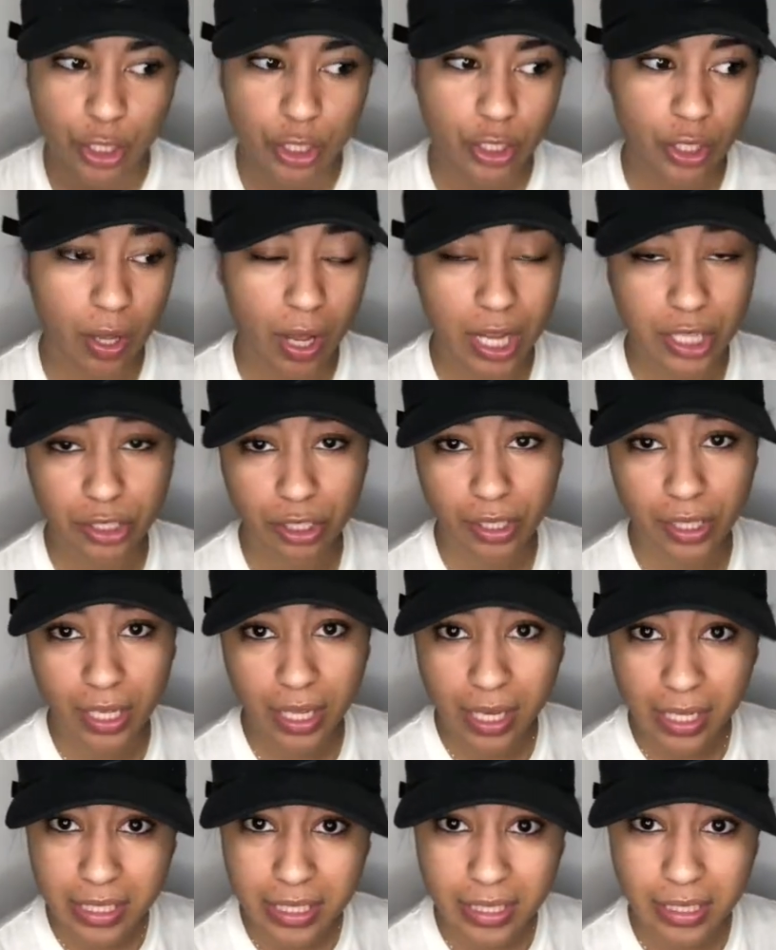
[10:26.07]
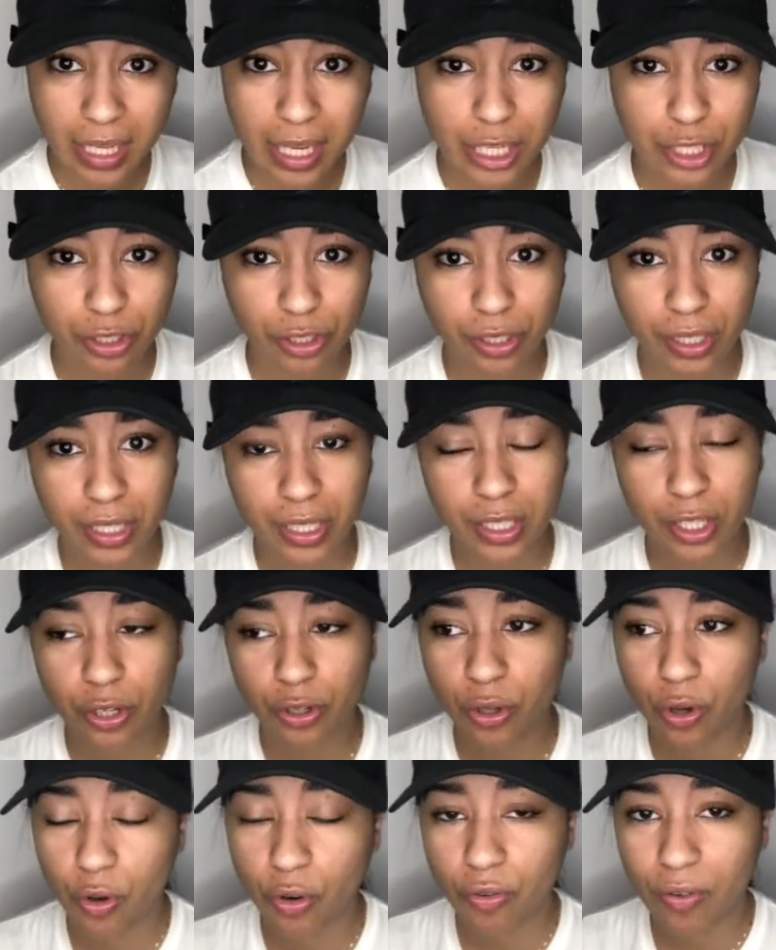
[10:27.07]
So I started hustling. I started, you
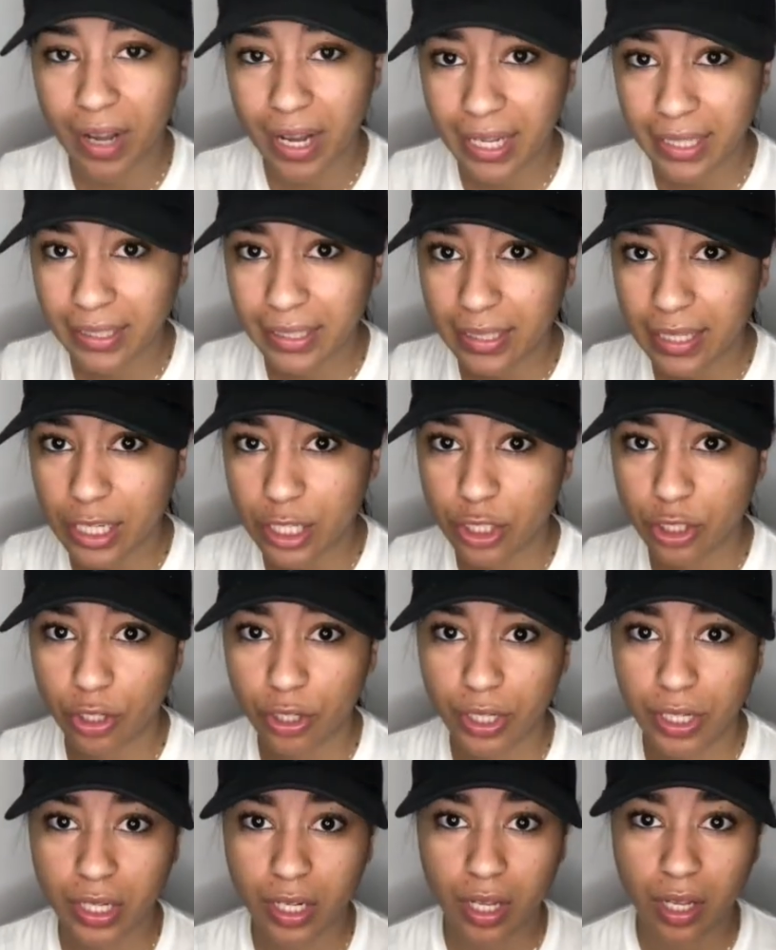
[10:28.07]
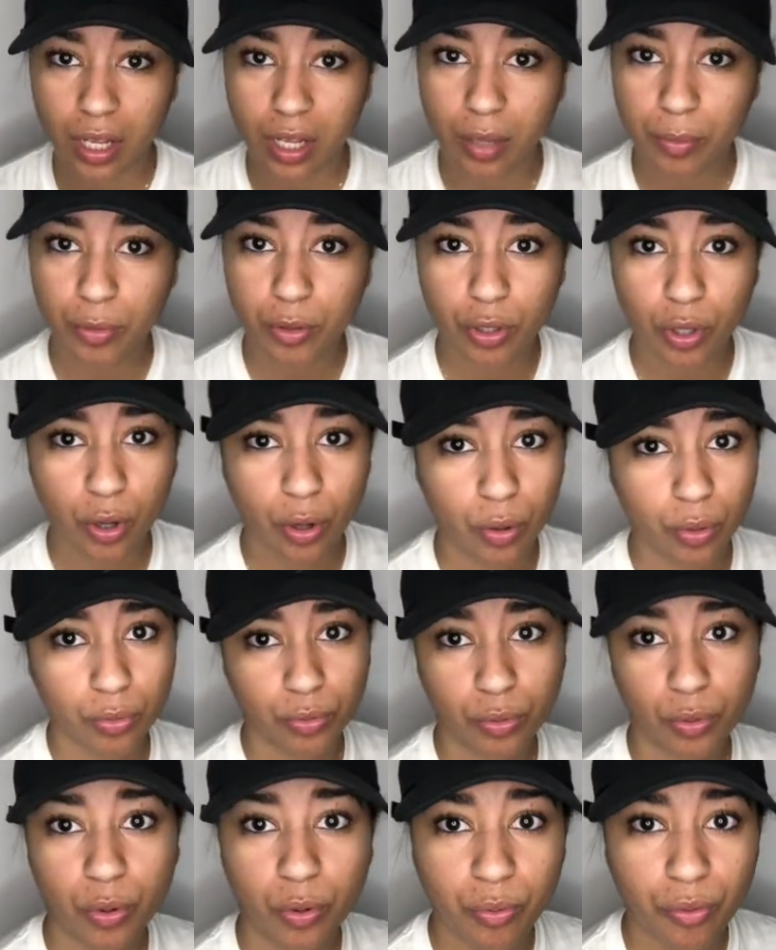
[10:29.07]
know, grinding. I started, um, you know,
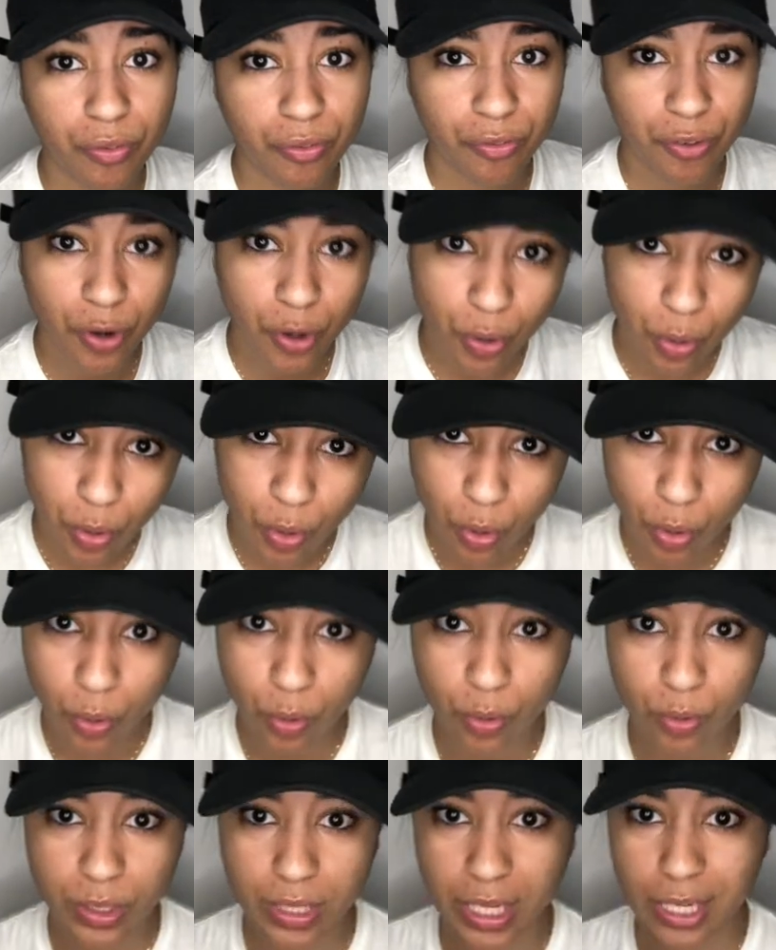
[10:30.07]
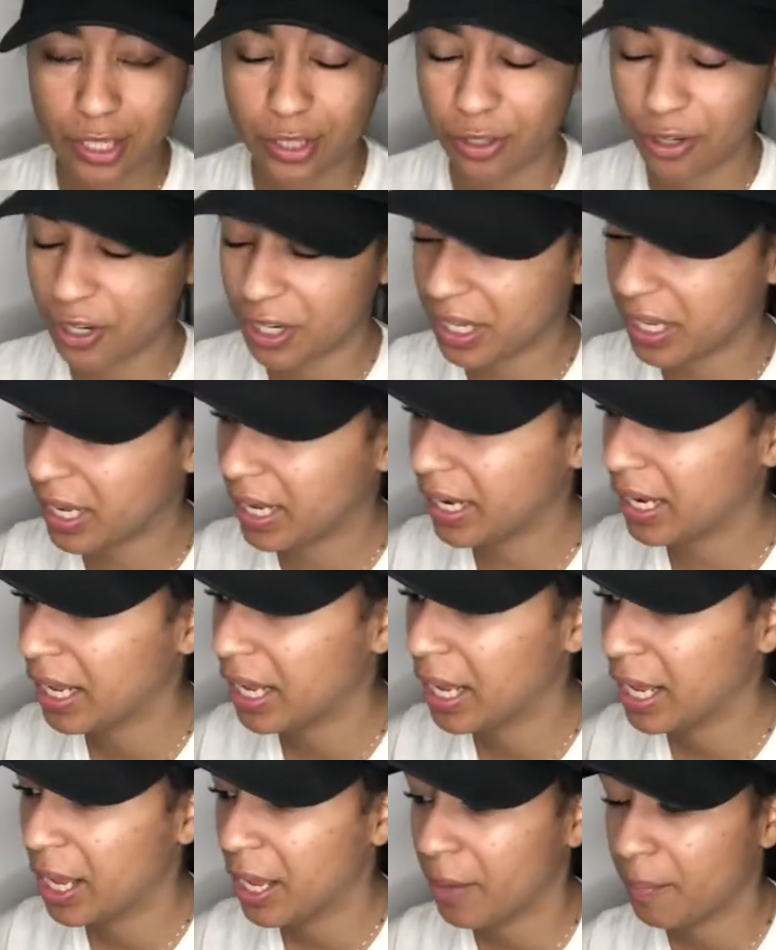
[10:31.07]
doing referral codes. I started
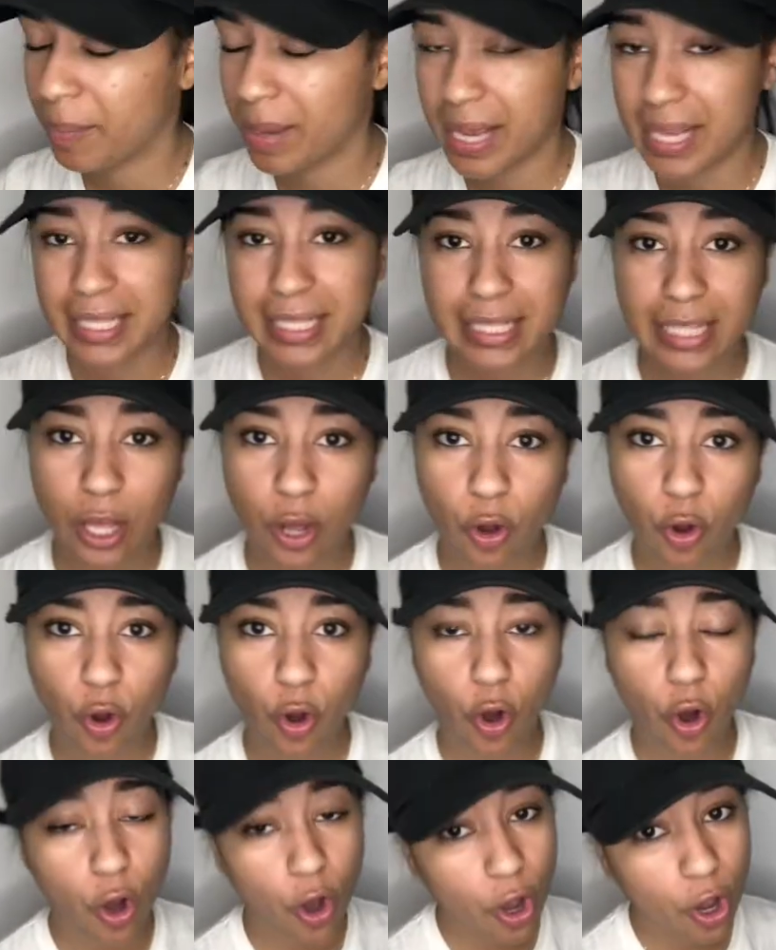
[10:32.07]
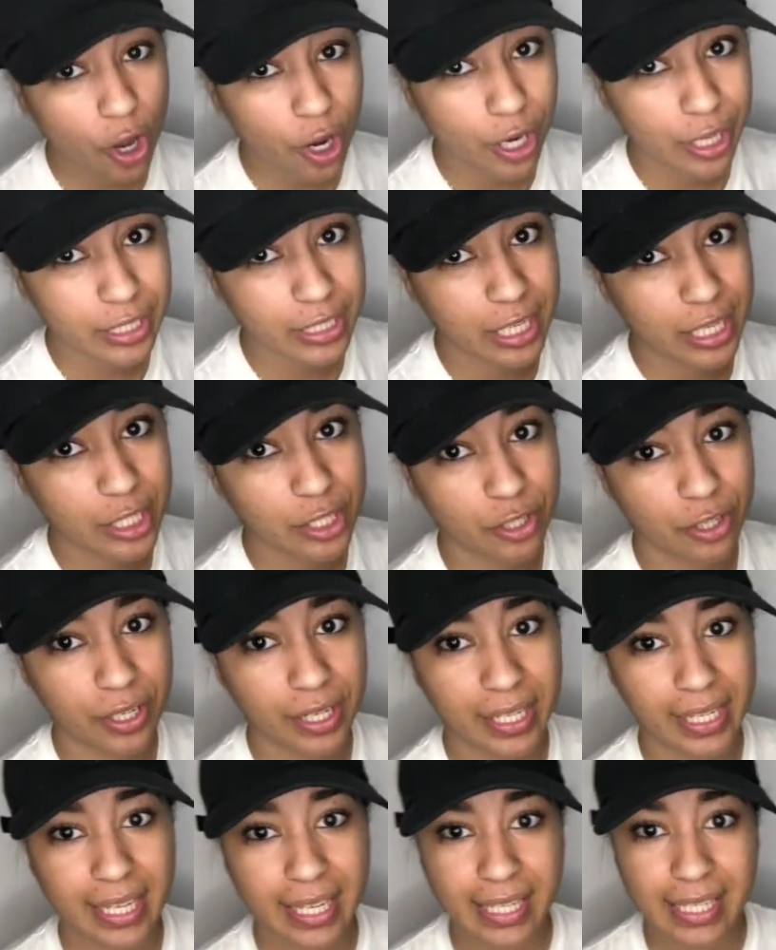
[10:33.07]
passing out cards. I
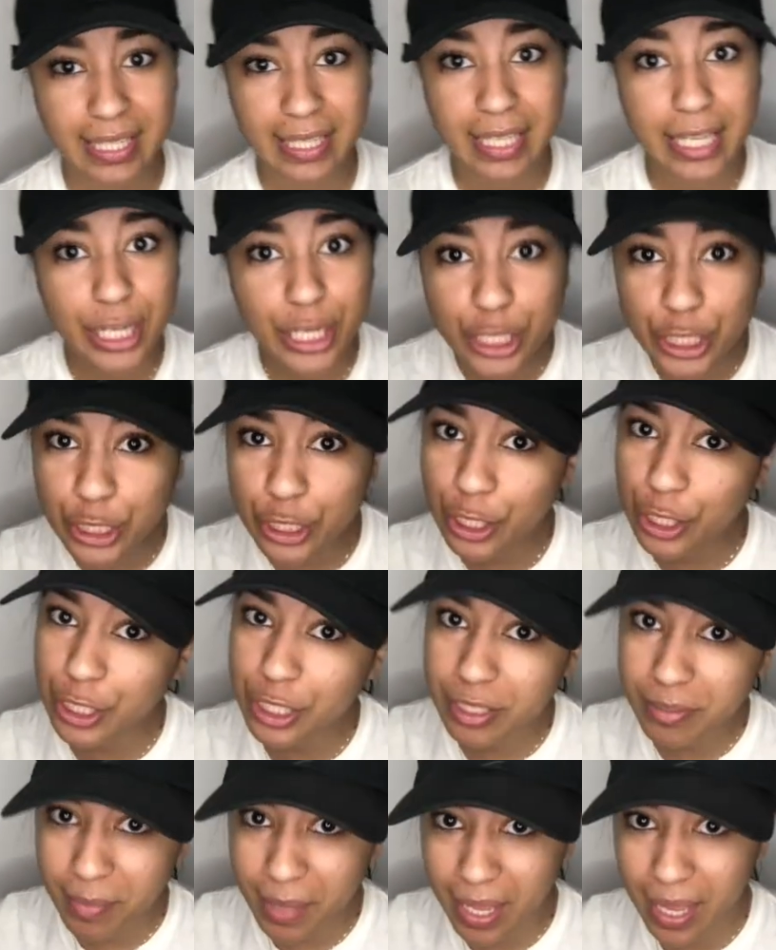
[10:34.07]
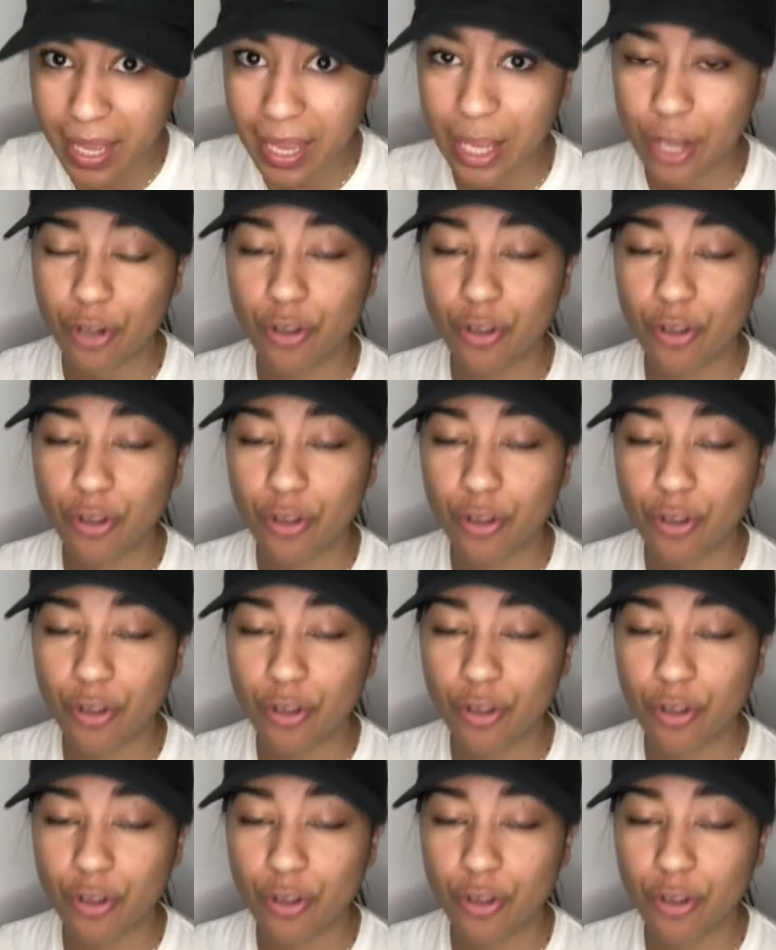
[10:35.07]
started getting T-shirts made.